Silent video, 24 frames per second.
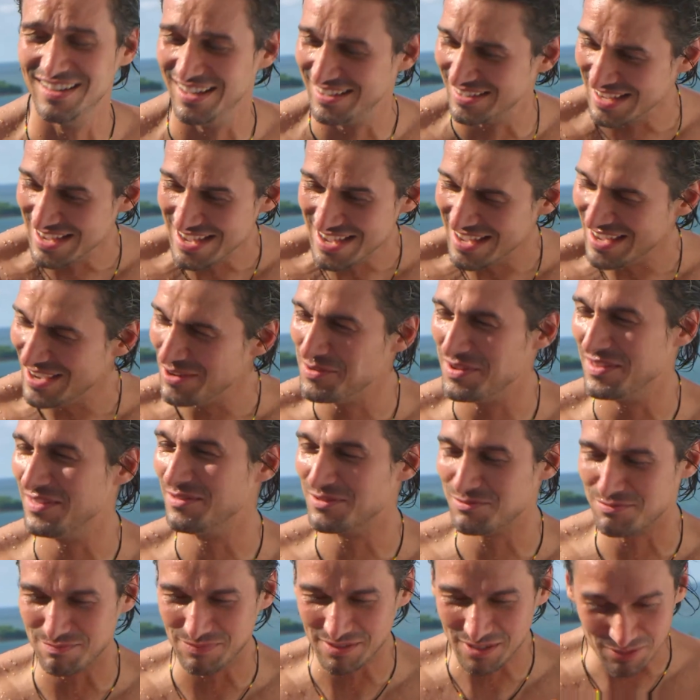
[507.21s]
like, with
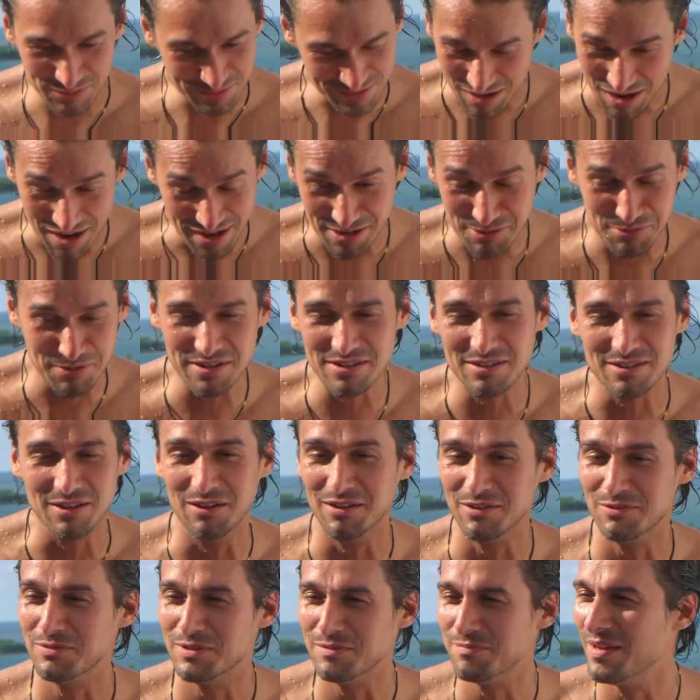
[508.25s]
this little tiny window,
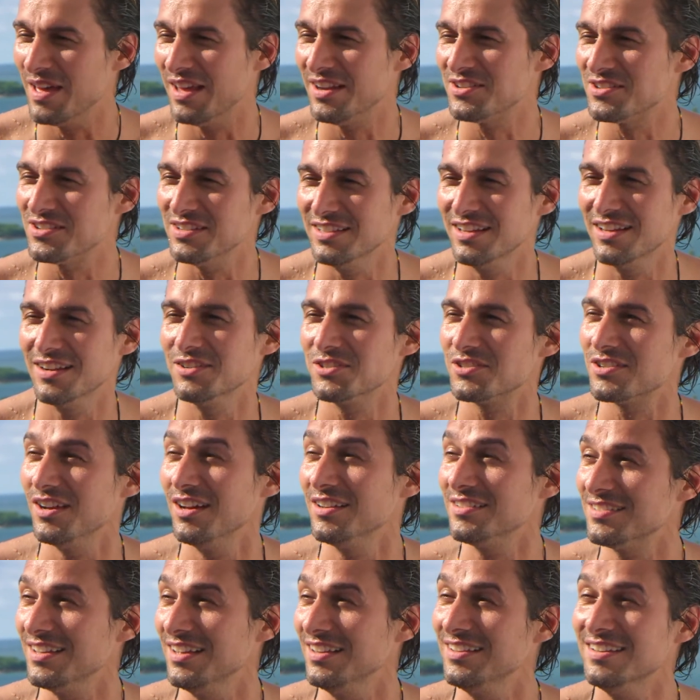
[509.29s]
and we managed to get a
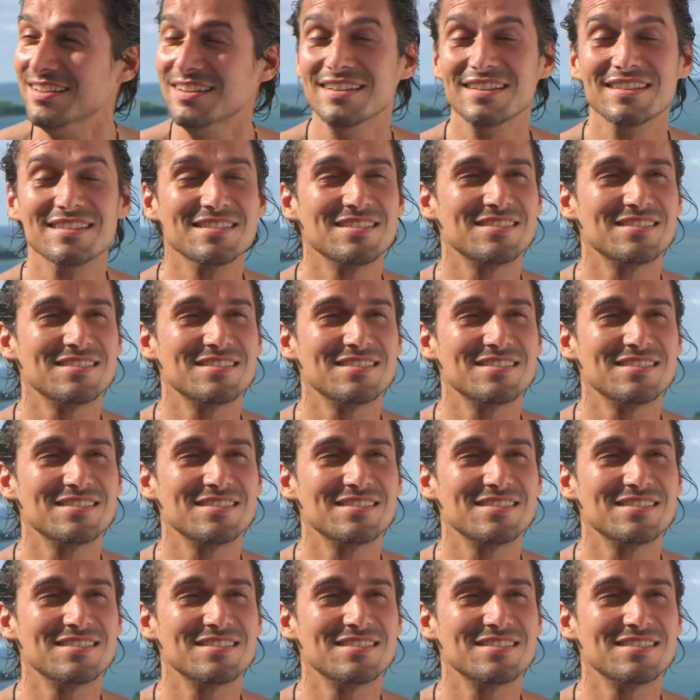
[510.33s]
shot. Straight to